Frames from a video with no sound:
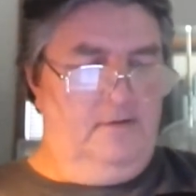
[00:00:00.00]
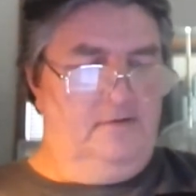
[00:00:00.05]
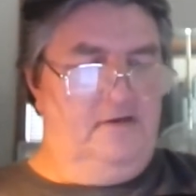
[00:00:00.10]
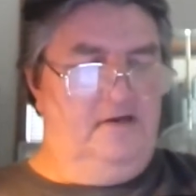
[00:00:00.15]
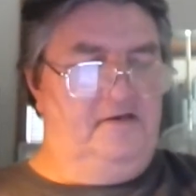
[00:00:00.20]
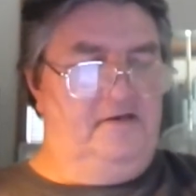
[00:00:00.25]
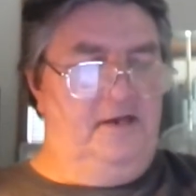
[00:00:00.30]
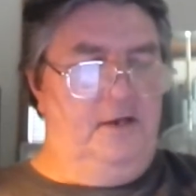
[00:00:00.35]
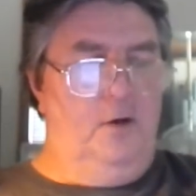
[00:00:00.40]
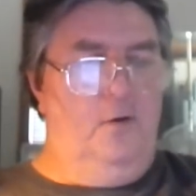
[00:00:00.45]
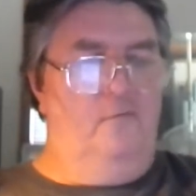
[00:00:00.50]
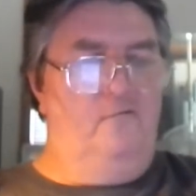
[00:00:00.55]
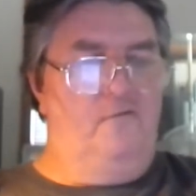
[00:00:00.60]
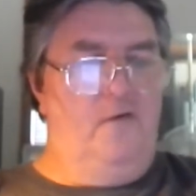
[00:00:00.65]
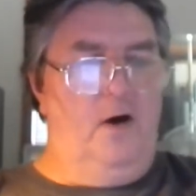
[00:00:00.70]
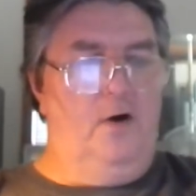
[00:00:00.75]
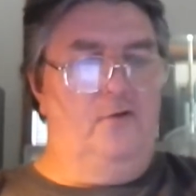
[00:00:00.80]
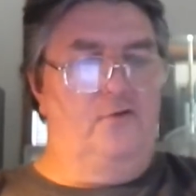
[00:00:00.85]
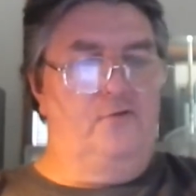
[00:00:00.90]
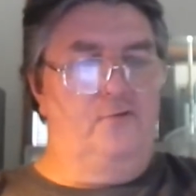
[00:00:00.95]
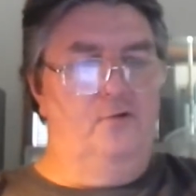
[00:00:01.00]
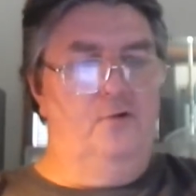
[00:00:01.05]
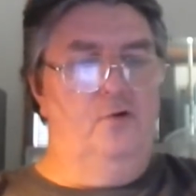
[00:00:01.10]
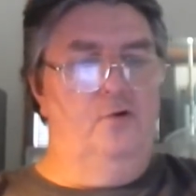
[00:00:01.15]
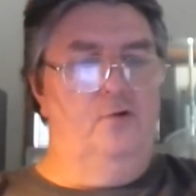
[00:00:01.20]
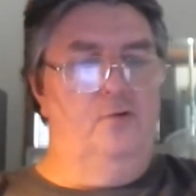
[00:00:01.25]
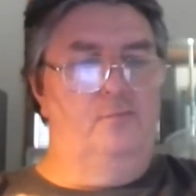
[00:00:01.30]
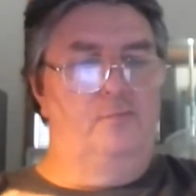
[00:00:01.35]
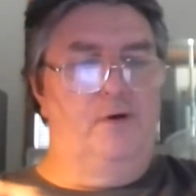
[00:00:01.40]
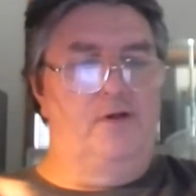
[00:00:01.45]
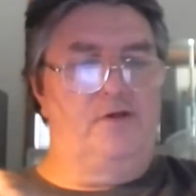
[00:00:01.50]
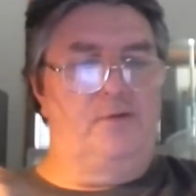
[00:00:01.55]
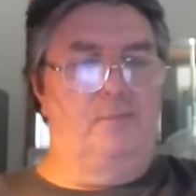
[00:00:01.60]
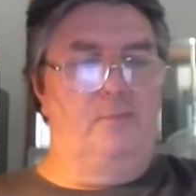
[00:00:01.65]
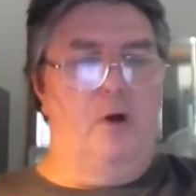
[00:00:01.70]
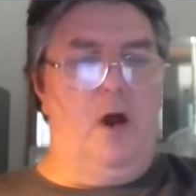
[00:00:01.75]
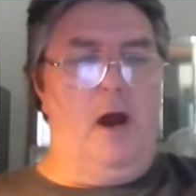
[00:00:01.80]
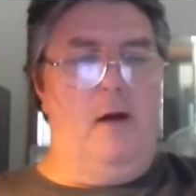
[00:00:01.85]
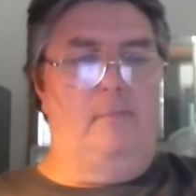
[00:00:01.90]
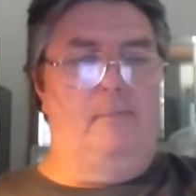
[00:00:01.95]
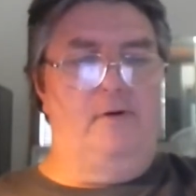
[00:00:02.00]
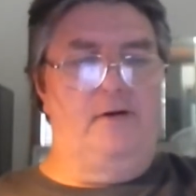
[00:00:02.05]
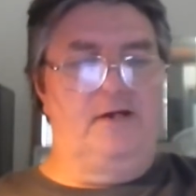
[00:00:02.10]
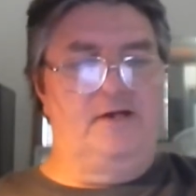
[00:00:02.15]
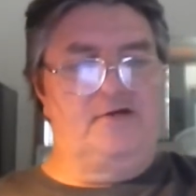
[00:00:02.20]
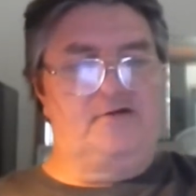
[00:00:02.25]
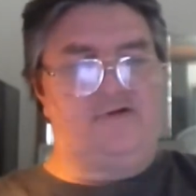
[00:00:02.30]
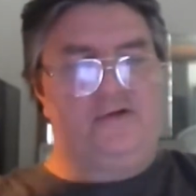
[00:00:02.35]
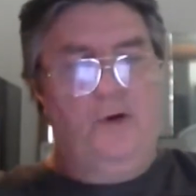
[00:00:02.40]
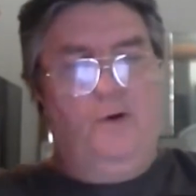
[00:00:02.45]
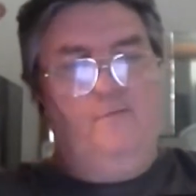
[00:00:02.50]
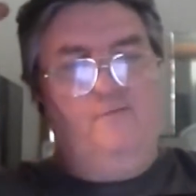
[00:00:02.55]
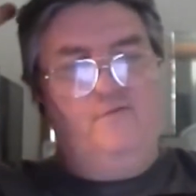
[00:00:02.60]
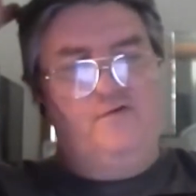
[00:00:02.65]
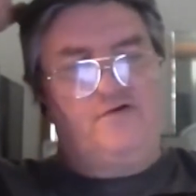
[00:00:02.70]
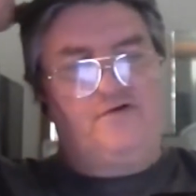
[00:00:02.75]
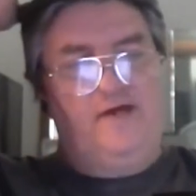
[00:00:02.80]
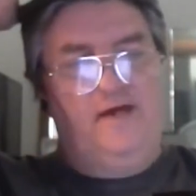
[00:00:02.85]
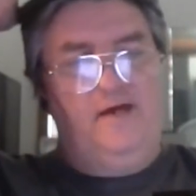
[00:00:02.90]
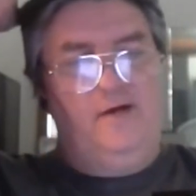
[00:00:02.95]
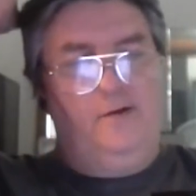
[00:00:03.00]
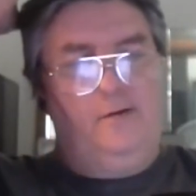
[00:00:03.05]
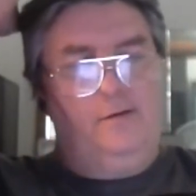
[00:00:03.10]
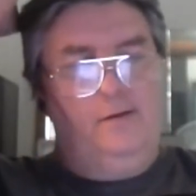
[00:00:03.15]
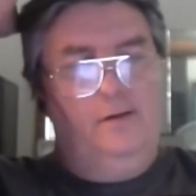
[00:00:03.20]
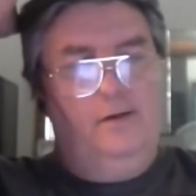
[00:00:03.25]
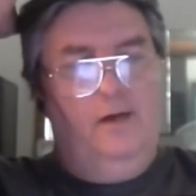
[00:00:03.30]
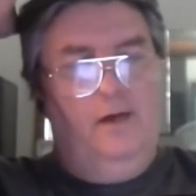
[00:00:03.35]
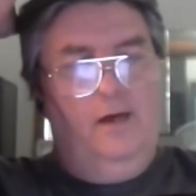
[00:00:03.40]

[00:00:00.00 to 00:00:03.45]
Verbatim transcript: The deal fell through, but the property is still for sale,